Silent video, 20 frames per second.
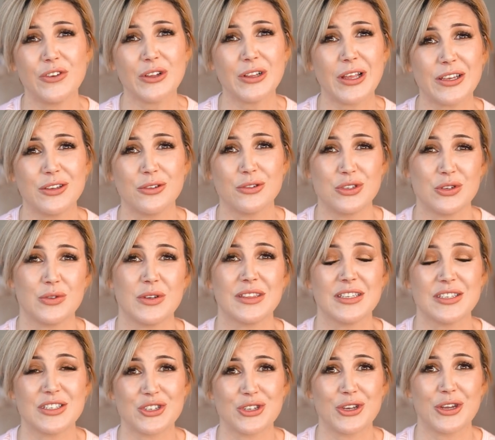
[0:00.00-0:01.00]
feel like you're doing
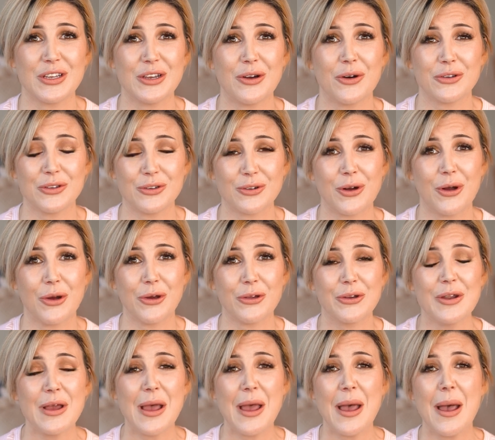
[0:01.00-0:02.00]
this journey on your
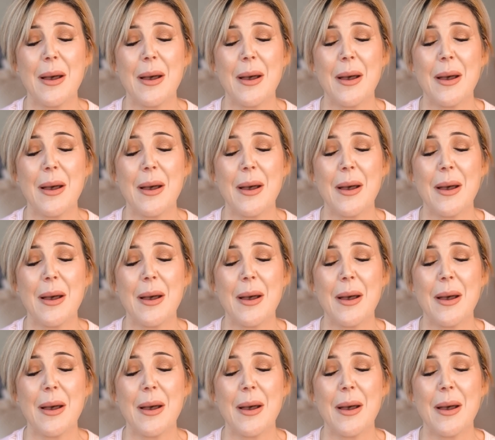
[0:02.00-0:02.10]
own.